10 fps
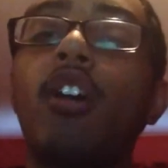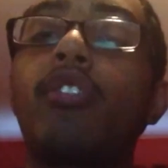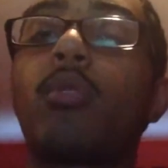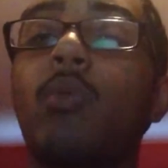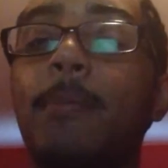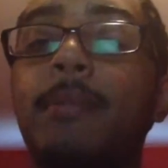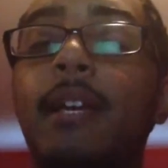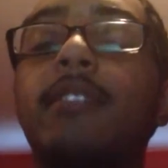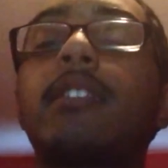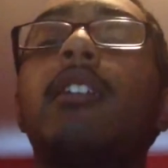
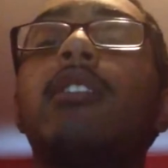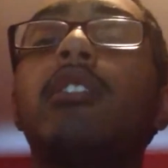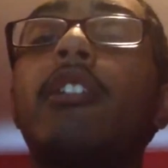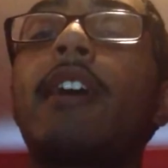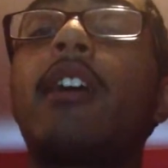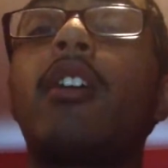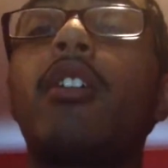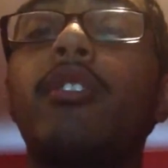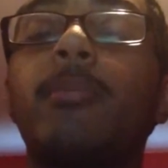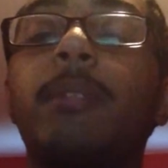websites, look at
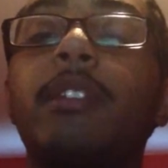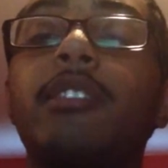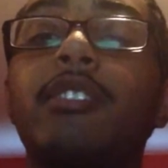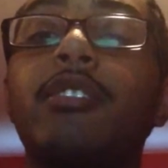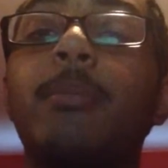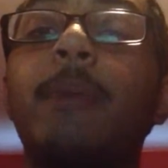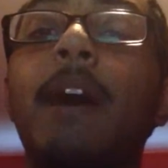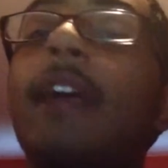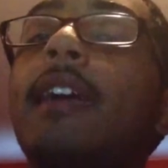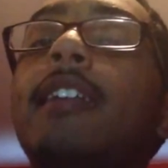other places to buy
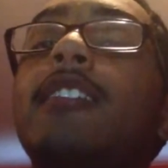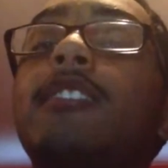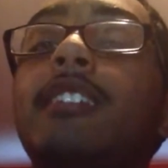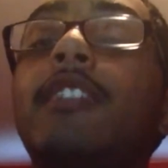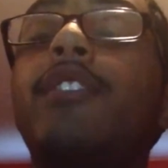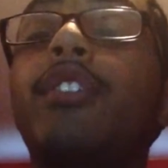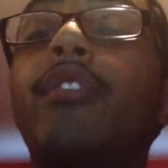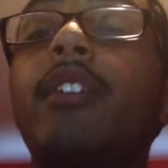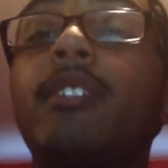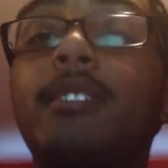it, and see if their
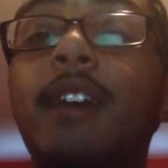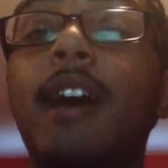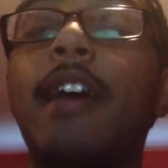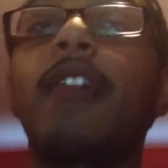rating is higher.